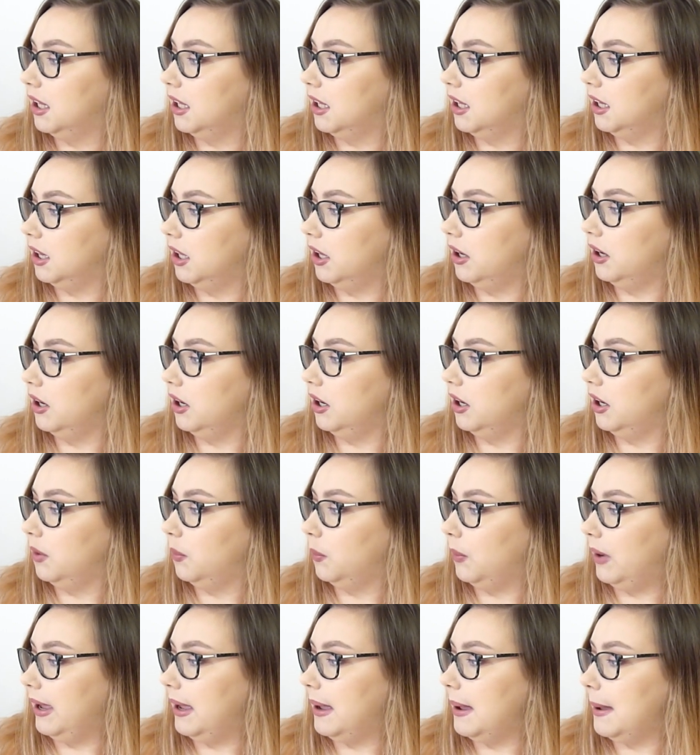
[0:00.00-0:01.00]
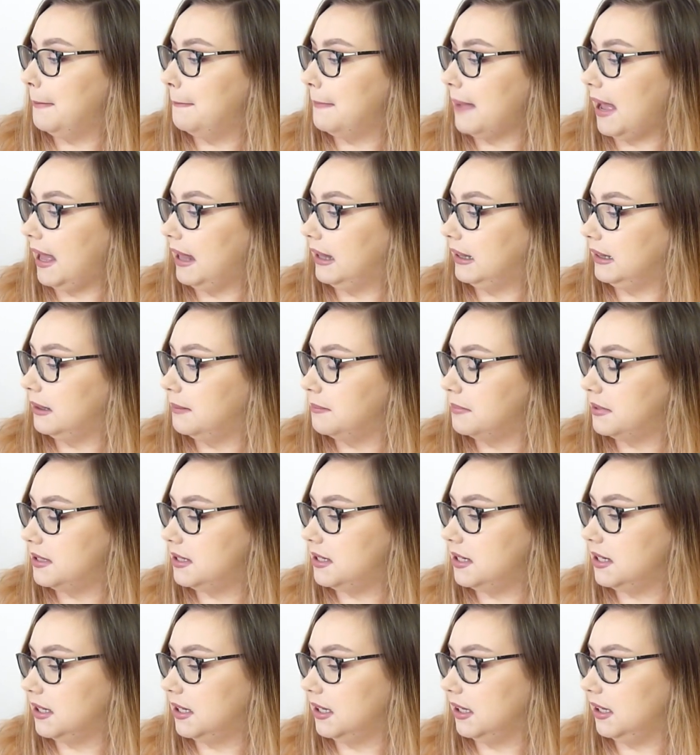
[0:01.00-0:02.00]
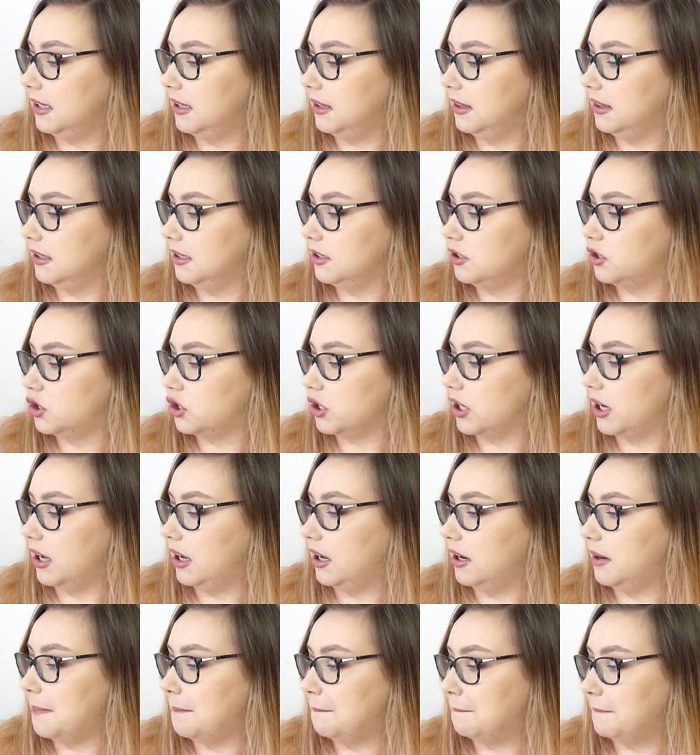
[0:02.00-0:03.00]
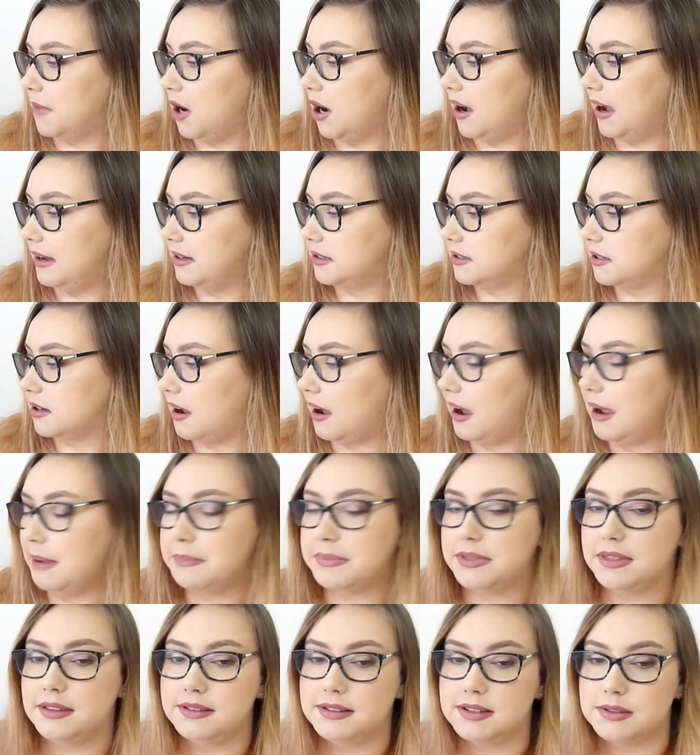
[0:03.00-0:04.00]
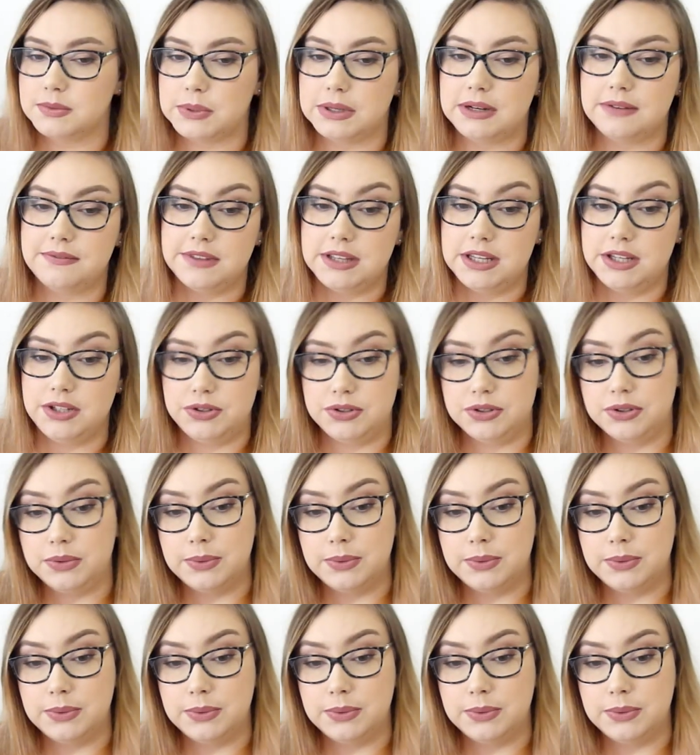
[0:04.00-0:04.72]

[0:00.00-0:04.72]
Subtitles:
Long Wear Matte Lipstick in the shade My Type. This is one of the new